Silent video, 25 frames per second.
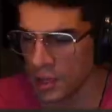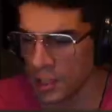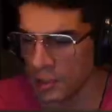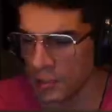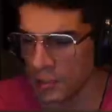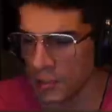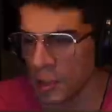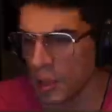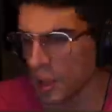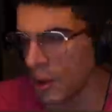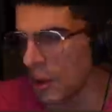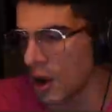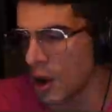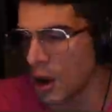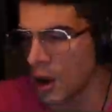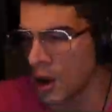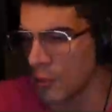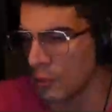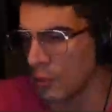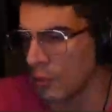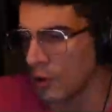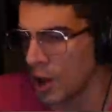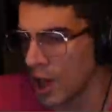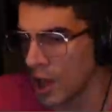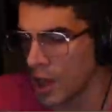just be like, all right,
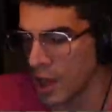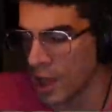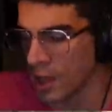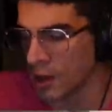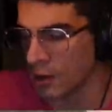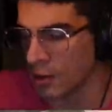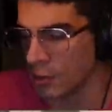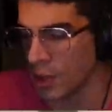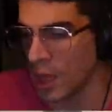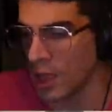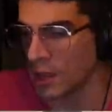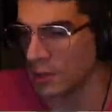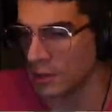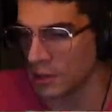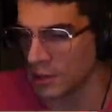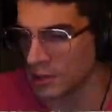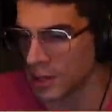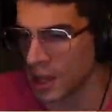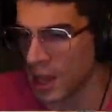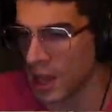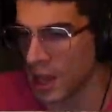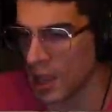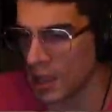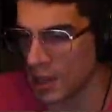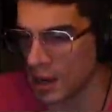well, I don't like this
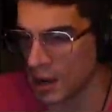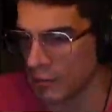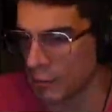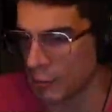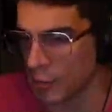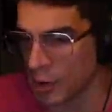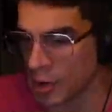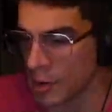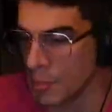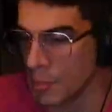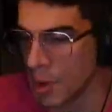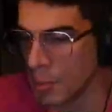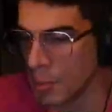guy, and I've written him